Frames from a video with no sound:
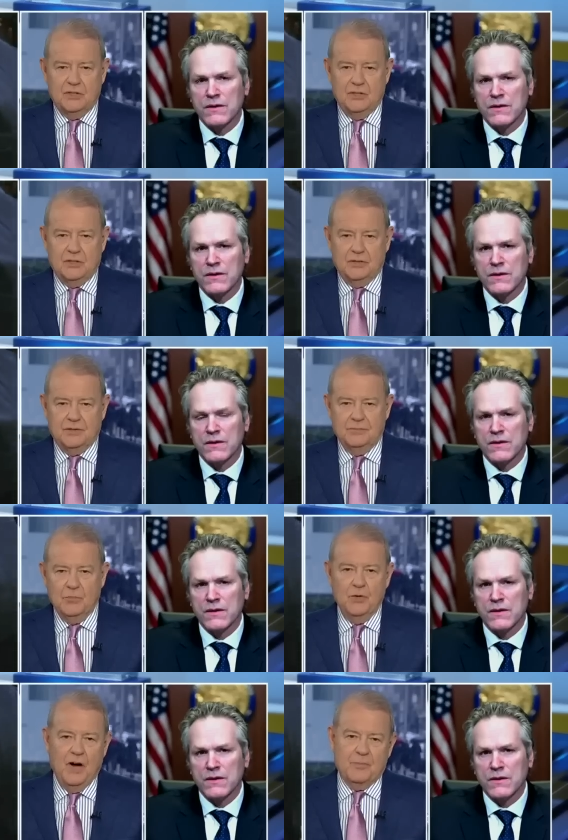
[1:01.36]
Speaker 1: you could
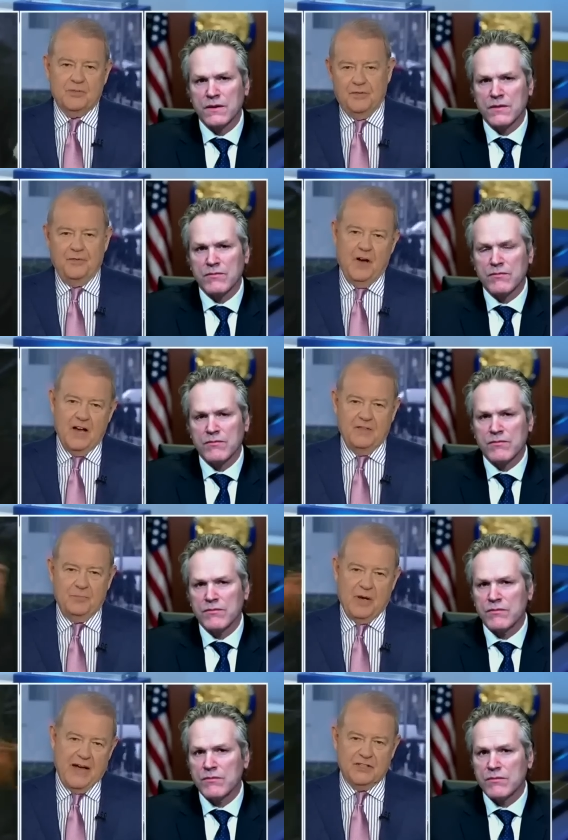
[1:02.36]
move up to five
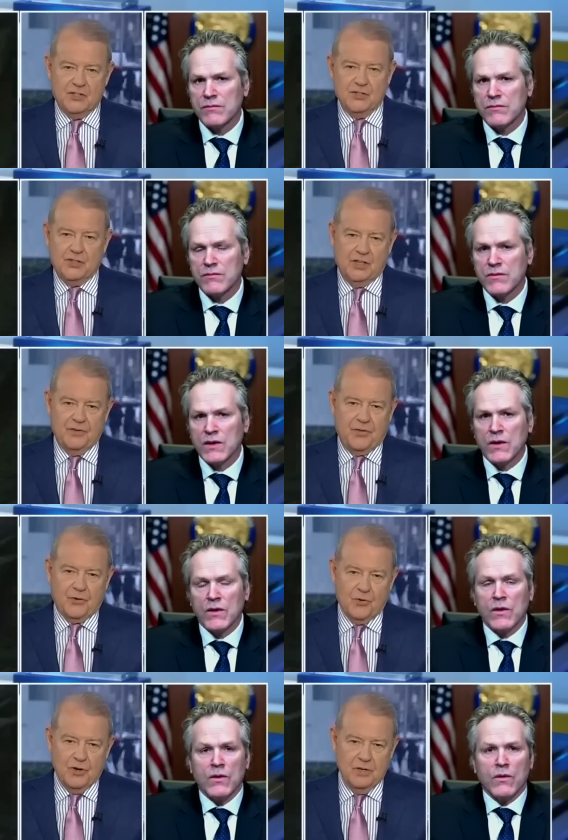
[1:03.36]
pads instead of
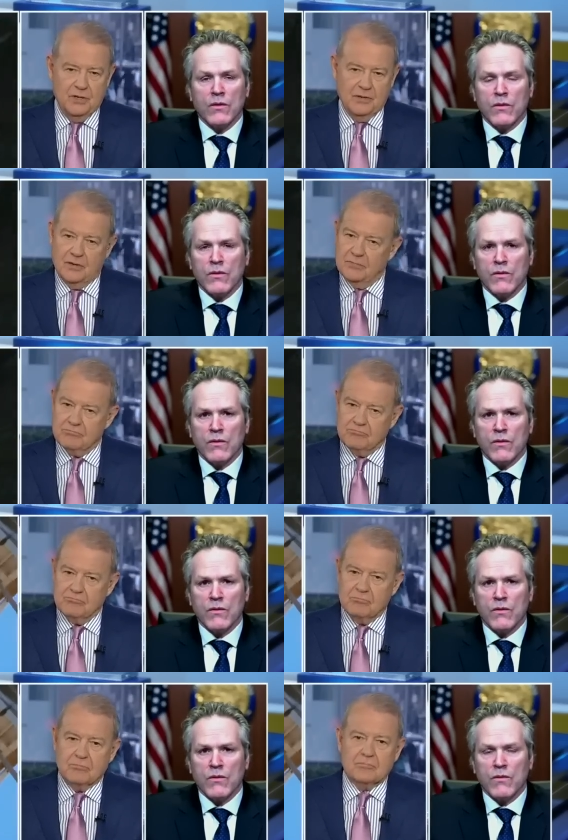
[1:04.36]
three?
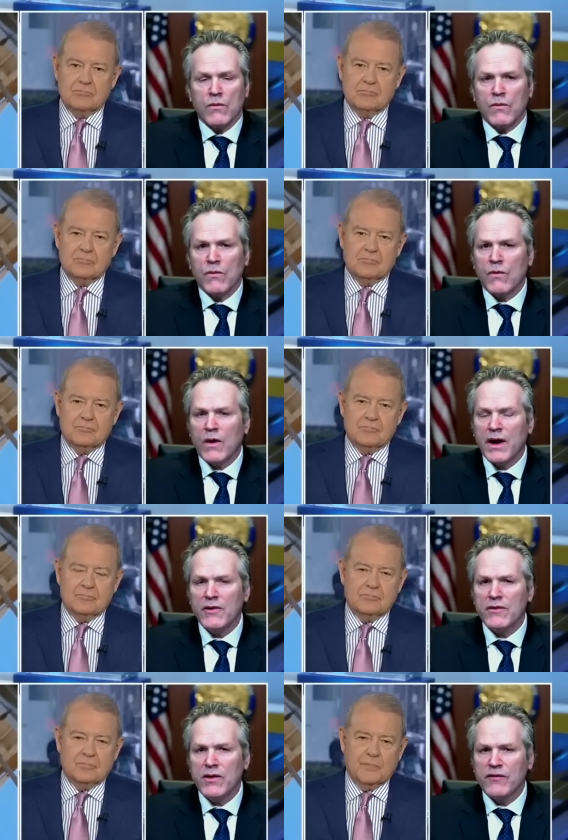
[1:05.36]
Speaker 2: I
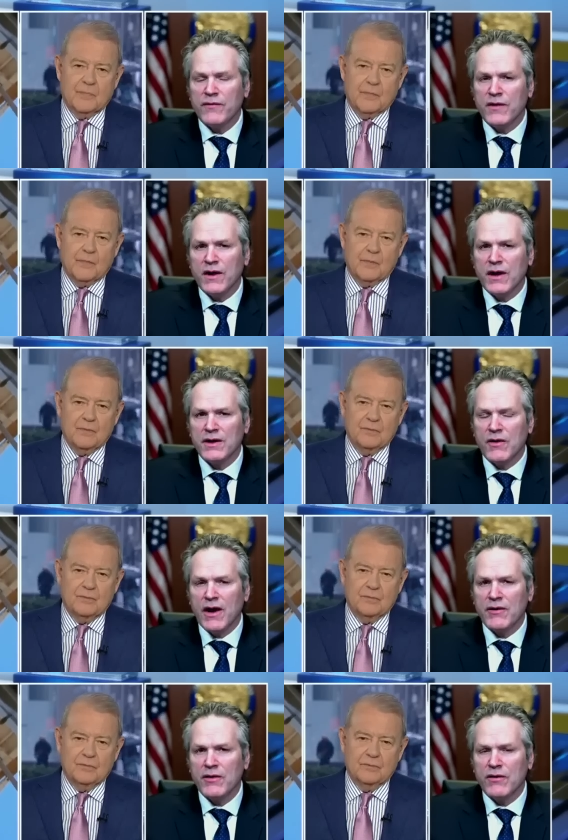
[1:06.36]
don't know if uh, you know.
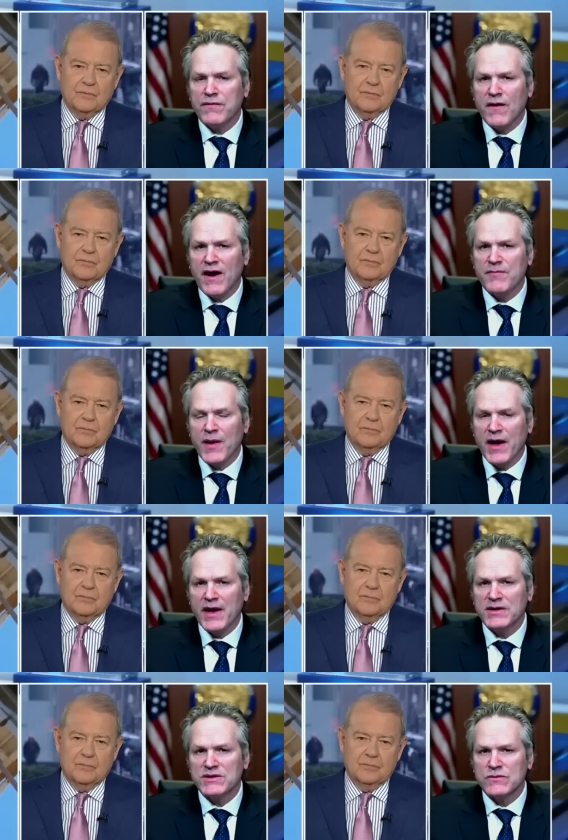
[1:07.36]
I don't know if five
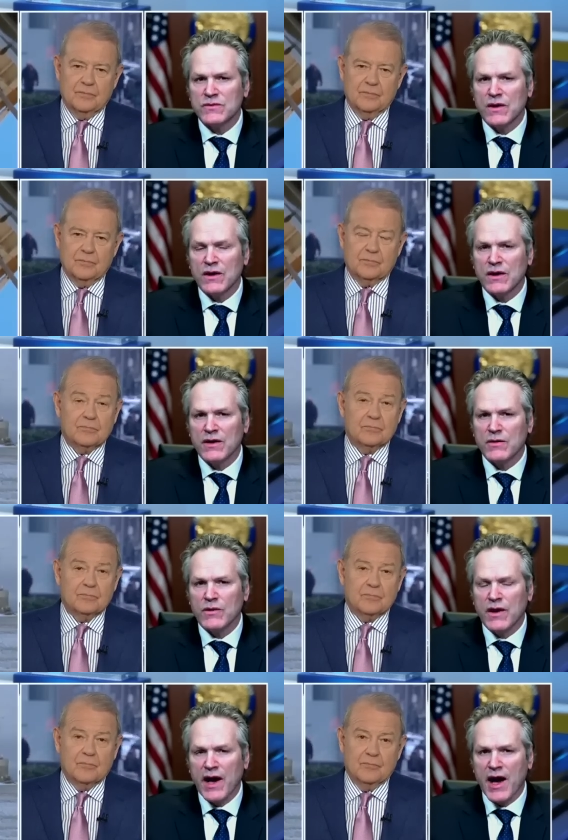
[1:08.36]
pads uh, uh,
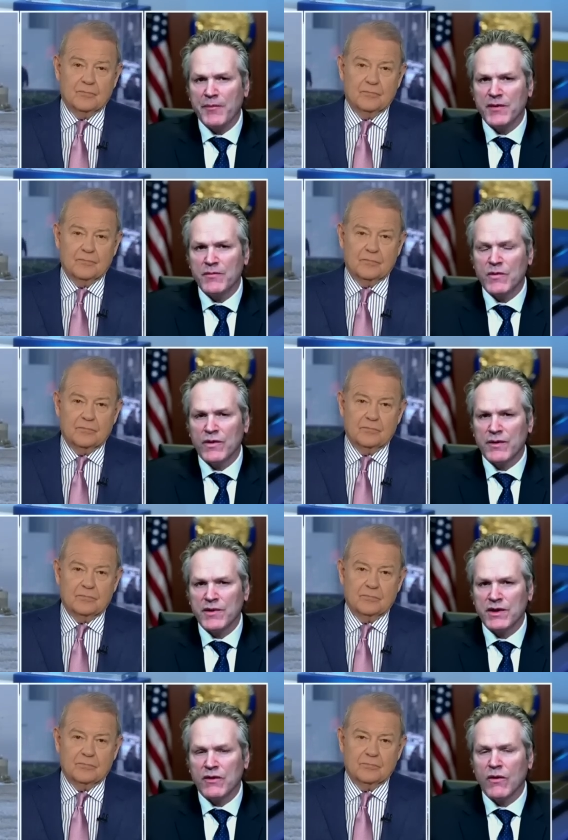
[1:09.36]
will happen, but what I
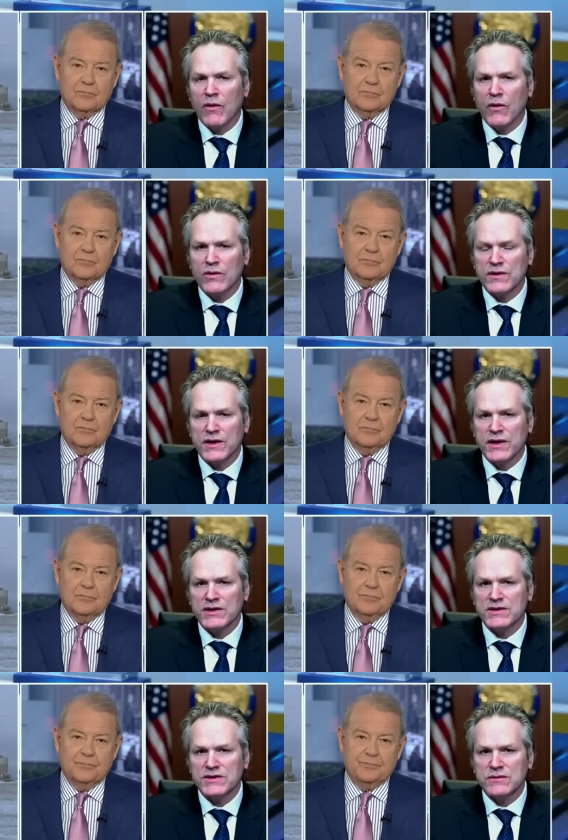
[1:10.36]
mean hold
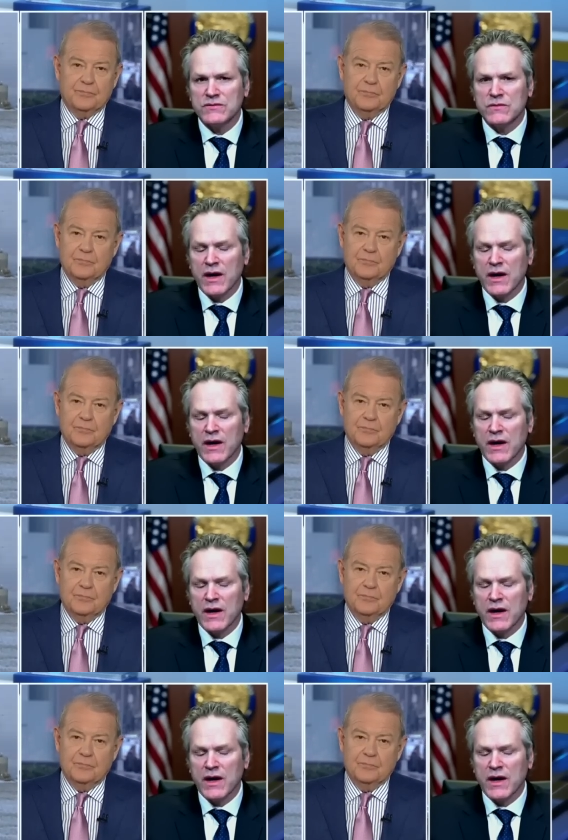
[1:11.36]
is I